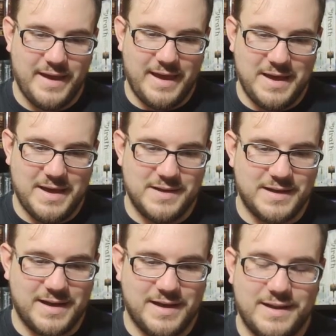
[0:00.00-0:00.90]
And
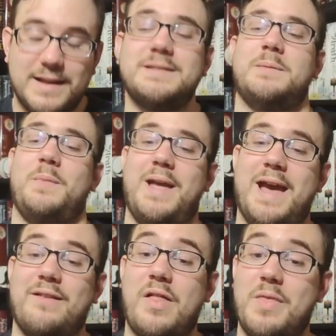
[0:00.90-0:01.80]
next up, we
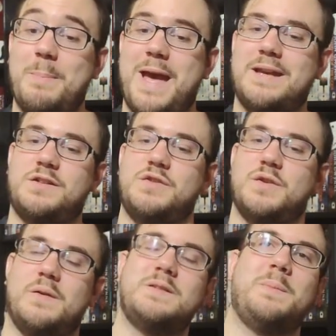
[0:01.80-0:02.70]
have The
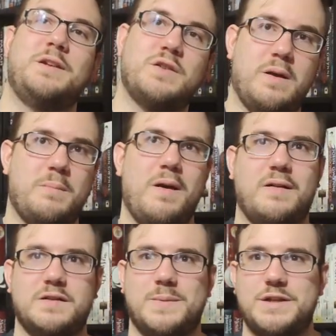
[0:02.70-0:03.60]
Passengers by John
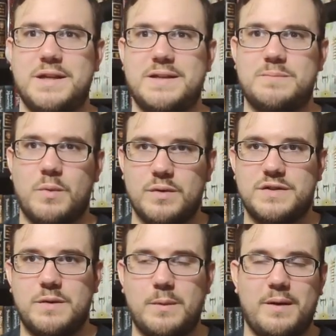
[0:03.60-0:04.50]
Mars, which is more
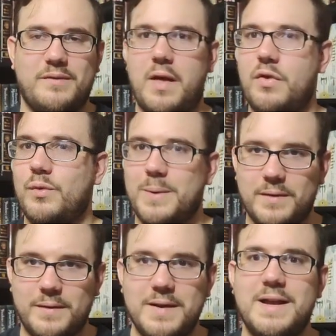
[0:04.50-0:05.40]
so of a
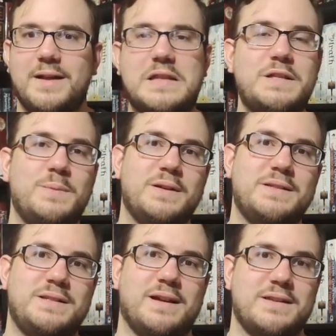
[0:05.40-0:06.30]
thriller. This
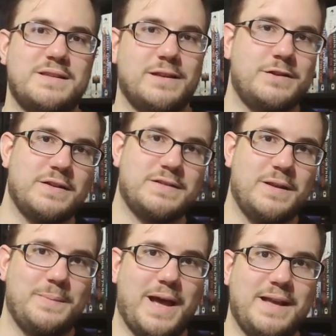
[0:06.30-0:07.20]
was
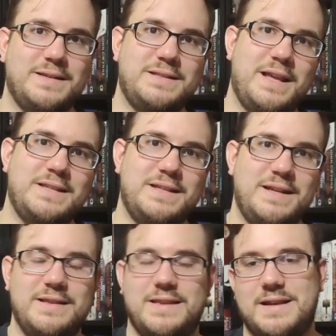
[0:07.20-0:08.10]
suggested by
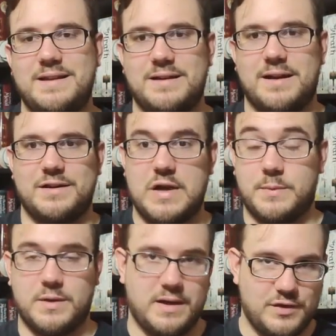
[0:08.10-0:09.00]
Stacy. The
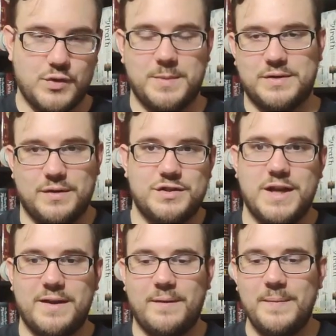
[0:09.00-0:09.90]
Chapter Conundrum is her
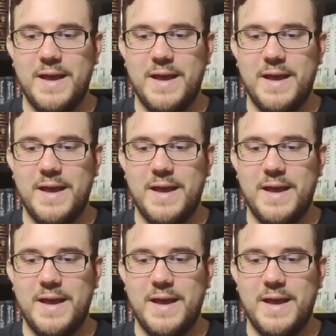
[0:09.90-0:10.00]
channel.